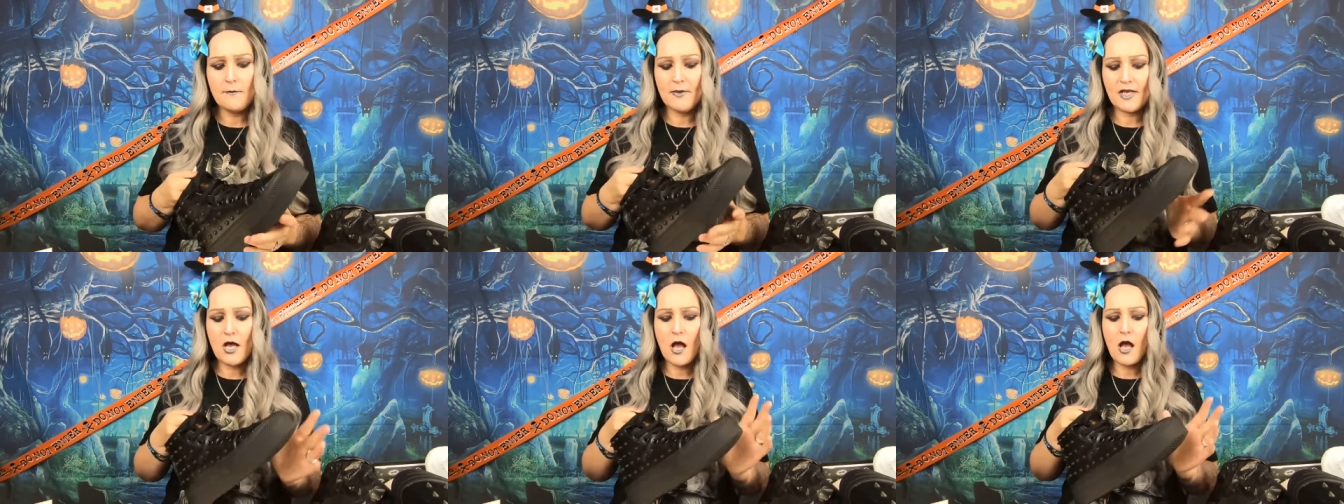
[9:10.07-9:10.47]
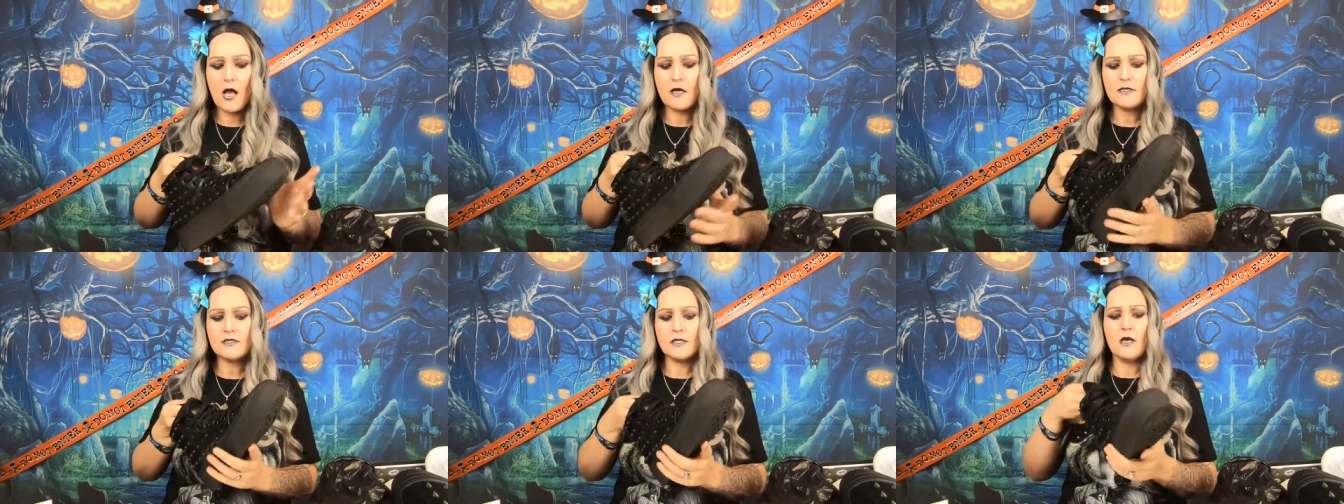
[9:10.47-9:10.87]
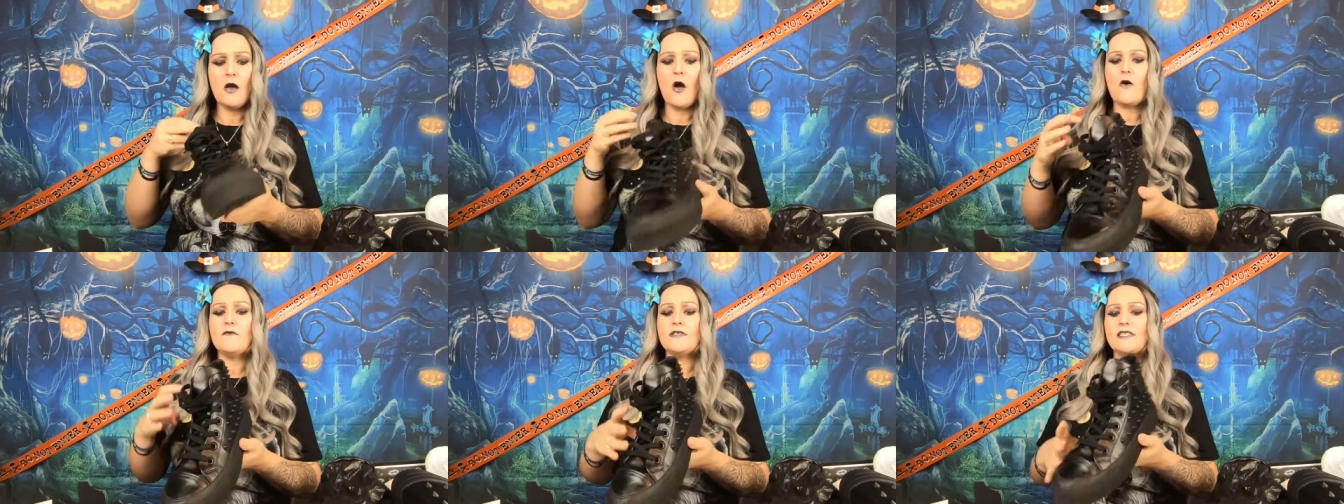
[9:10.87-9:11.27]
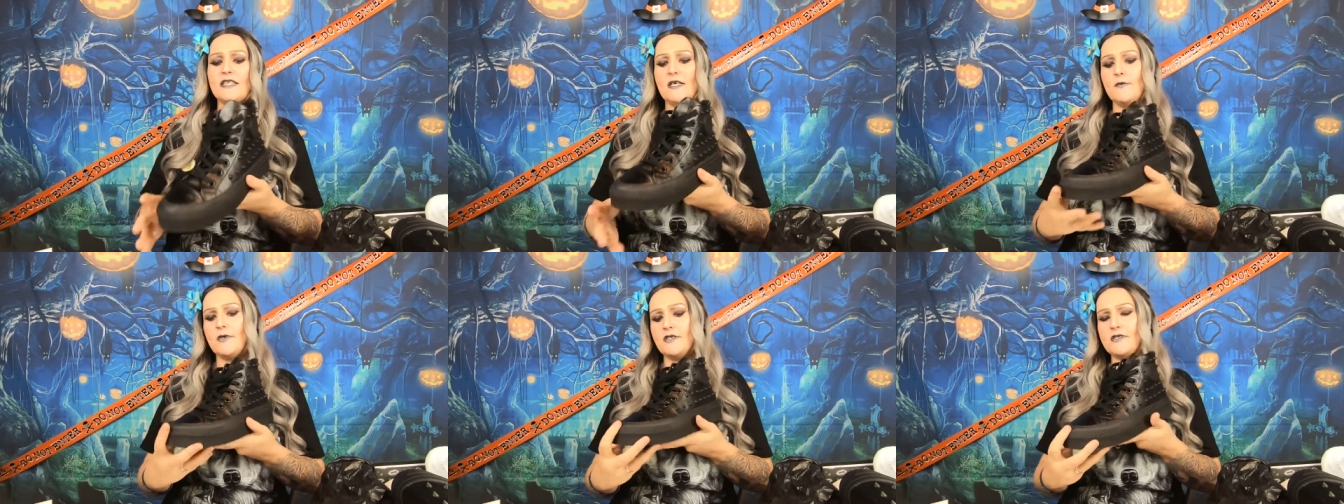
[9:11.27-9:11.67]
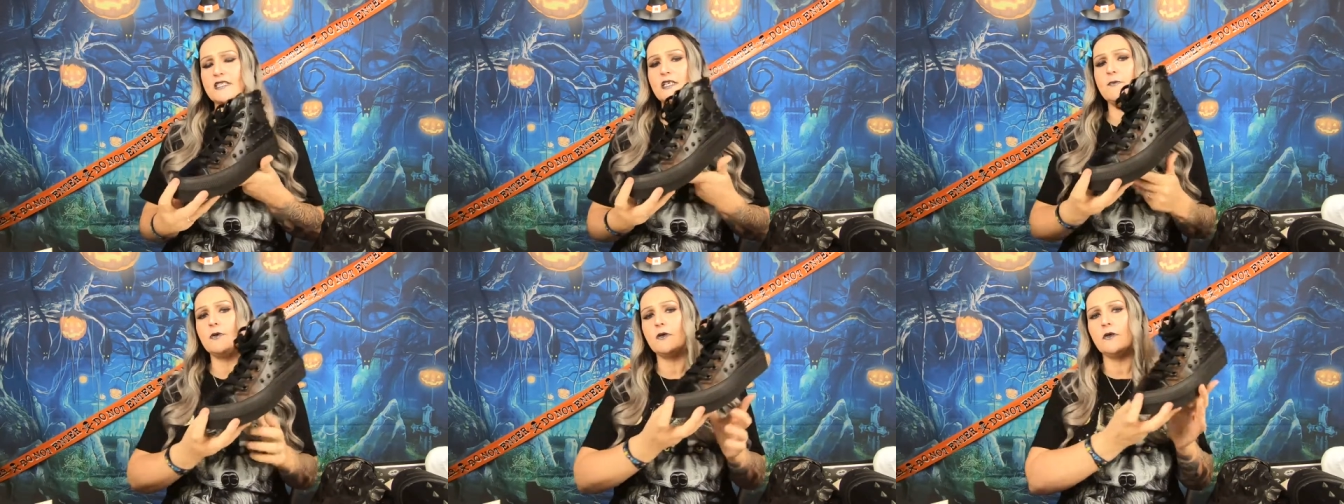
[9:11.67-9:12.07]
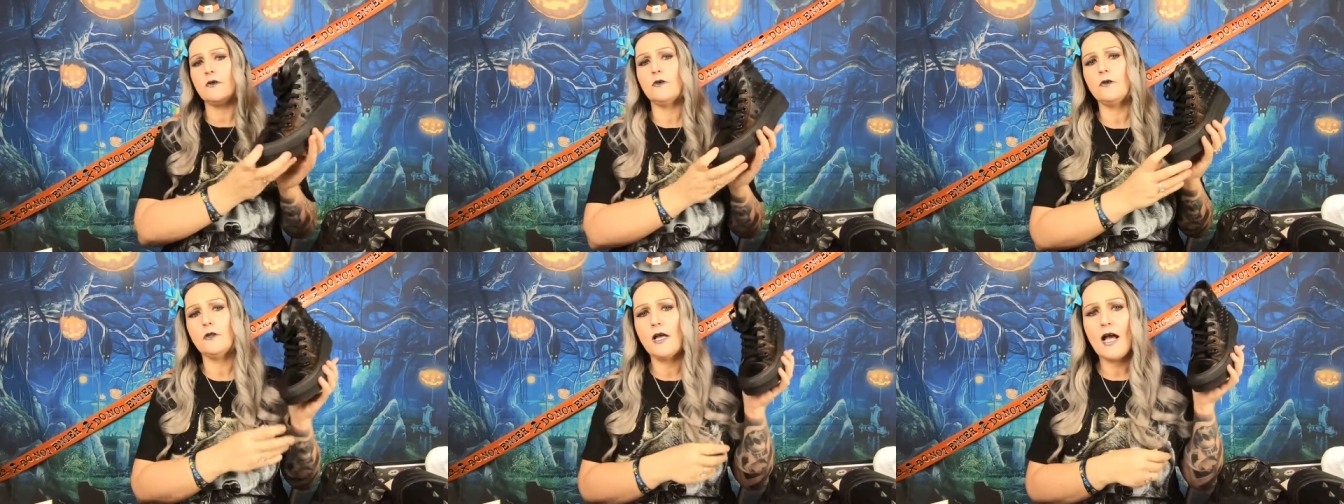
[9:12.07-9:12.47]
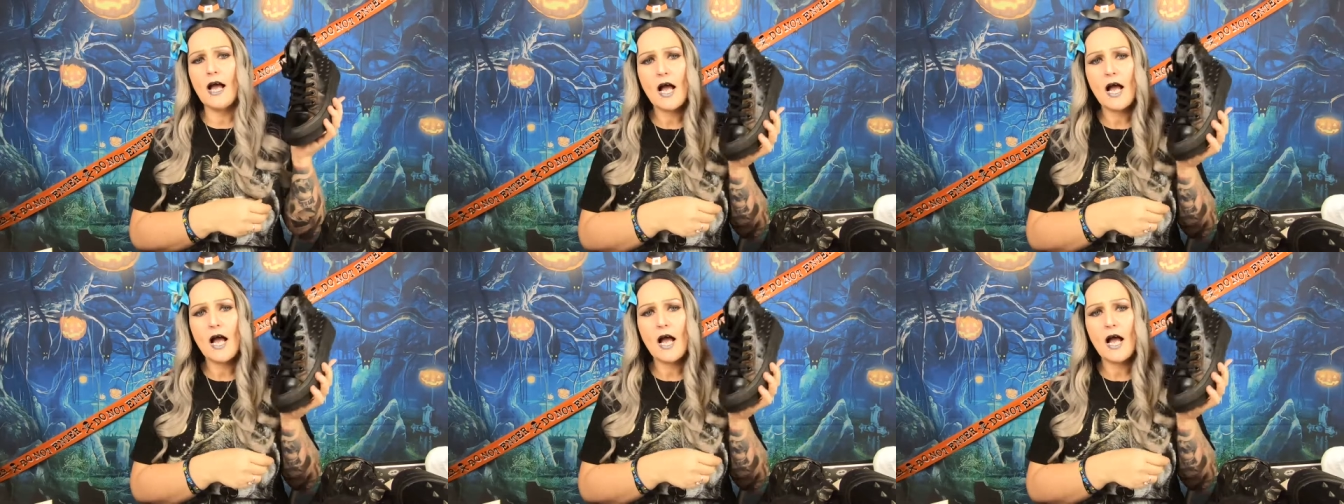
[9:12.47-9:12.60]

because obviously with your typical